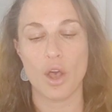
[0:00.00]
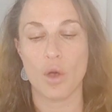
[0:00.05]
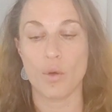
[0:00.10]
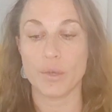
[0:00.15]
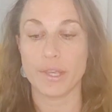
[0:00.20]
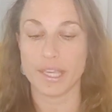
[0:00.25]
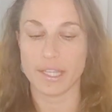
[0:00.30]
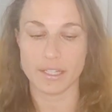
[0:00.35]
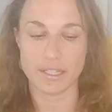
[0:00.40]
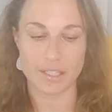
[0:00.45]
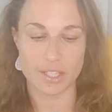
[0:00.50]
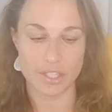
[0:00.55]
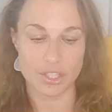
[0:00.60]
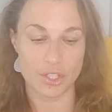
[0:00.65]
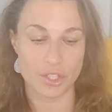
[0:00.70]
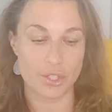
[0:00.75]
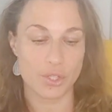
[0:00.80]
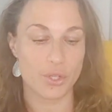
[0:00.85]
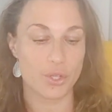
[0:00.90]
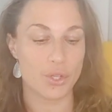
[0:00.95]
okay, this
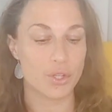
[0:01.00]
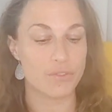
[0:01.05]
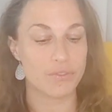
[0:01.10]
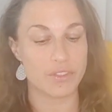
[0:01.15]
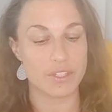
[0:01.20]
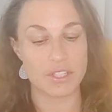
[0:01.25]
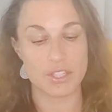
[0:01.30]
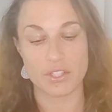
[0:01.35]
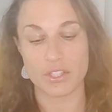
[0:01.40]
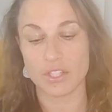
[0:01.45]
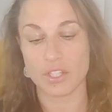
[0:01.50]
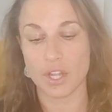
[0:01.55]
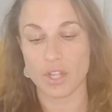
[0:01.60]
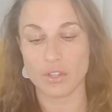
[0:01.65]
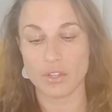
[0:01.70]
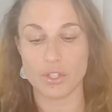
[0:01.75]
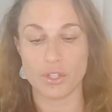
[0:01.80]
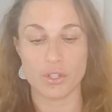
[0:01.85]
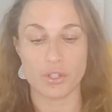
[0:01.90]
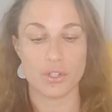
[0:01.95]
is good, this is
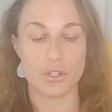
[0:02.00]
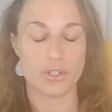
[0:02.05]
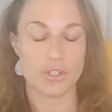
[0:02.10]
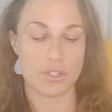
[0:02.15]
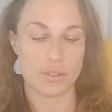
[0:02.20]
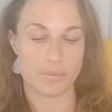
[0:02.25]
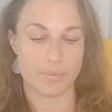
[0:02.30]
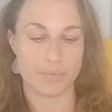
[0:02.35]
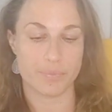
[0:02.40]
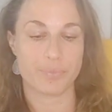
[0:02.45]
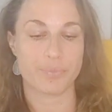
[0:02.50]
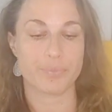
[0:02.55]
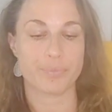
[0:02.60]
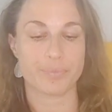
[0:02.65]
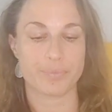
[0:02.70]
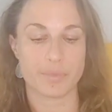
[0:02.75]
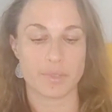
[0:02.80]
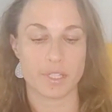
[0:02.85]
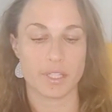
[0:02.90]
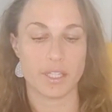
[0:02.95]
not good.
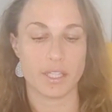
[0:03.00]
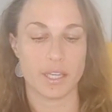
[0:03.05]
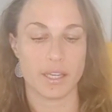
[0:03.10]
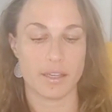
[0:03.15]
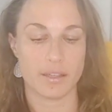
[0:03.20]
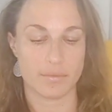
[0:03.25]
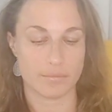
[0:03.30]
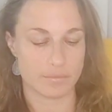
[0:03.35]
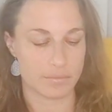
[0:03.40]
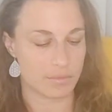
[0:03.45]
Yeah.